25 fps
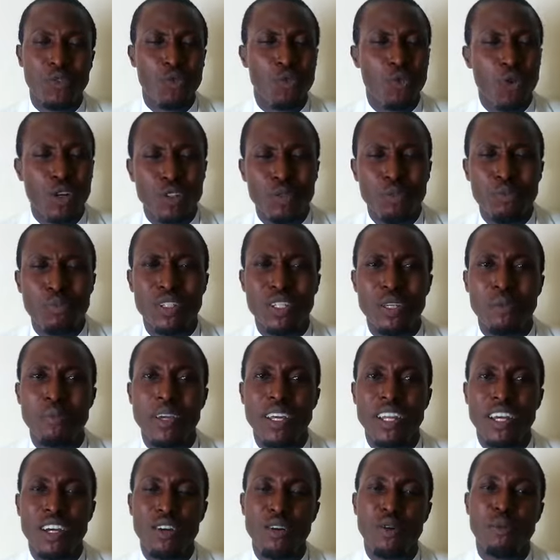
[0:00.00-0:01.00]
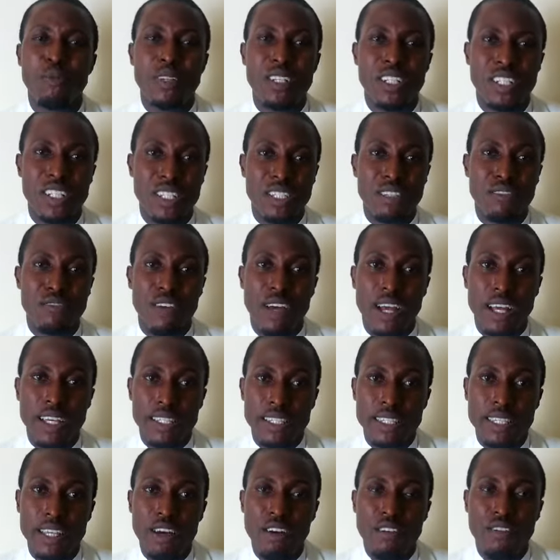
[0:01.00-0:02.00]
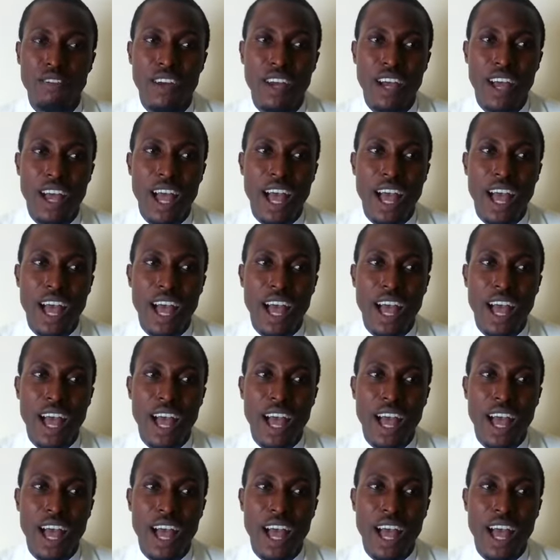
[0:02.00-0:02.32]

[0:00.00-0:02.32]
We want to build a better community for ourselves.